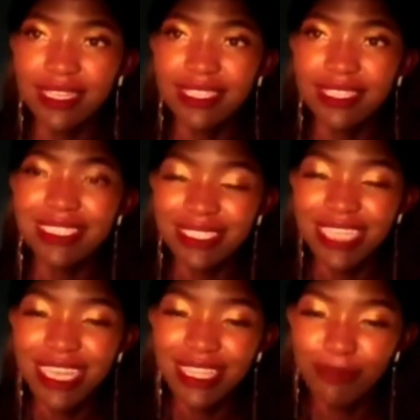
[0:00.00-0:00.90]
just
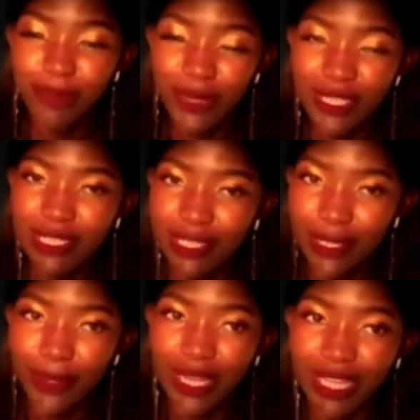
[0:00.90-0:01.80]
take the process
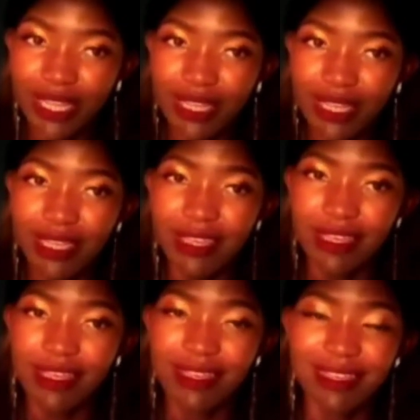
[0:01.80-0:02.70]
slowly.
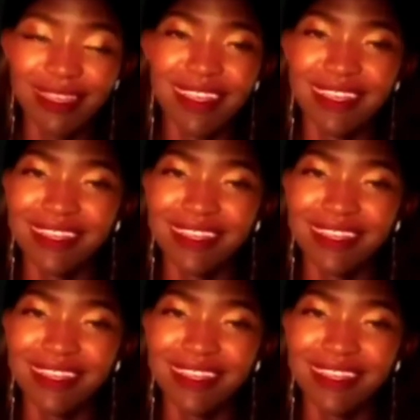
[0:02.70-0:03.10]
Yeah.